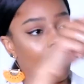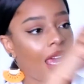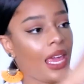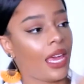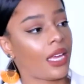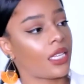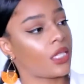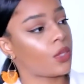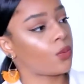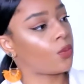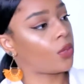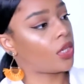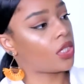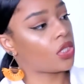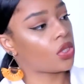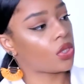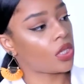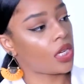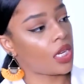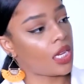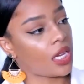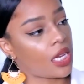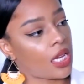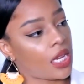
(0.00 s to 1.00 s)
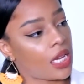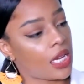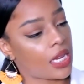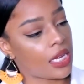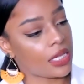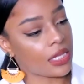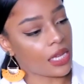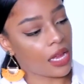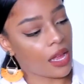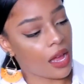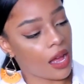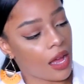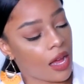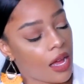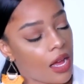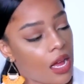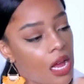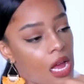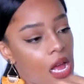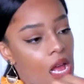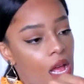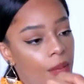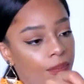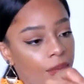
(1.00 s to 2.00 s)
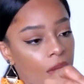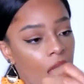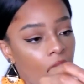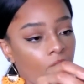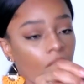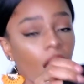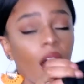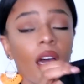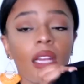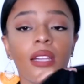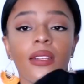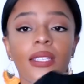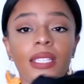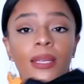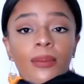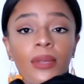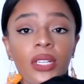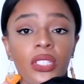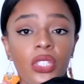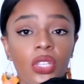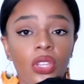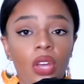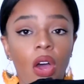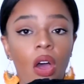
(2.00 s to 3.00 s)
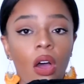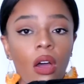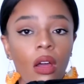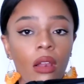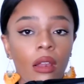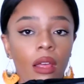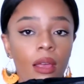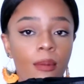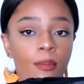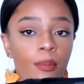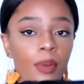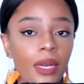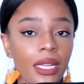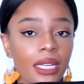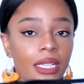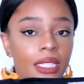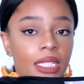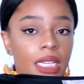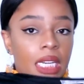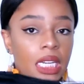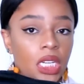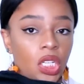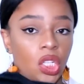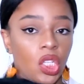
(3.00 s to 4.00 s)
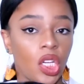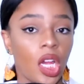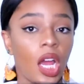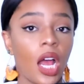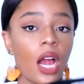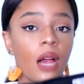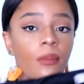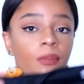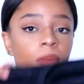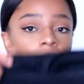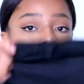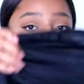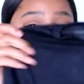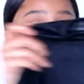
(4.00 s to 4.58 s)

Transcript: this, which is kind of similar to the Hotline Bling t-shirt,